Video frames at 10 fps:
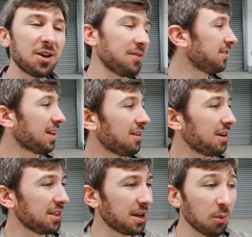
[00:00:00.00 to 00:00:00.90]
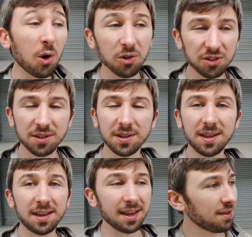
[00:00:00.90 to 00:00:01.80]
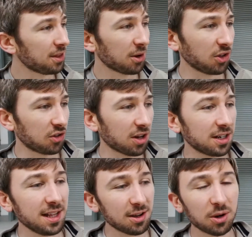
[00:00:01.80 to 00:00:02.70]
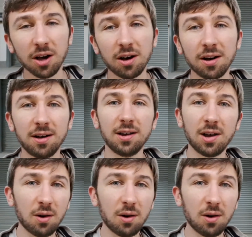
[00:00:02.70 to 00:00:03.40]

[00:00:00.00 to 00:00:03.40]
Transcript: surface area there was, even though it's a tiny little car.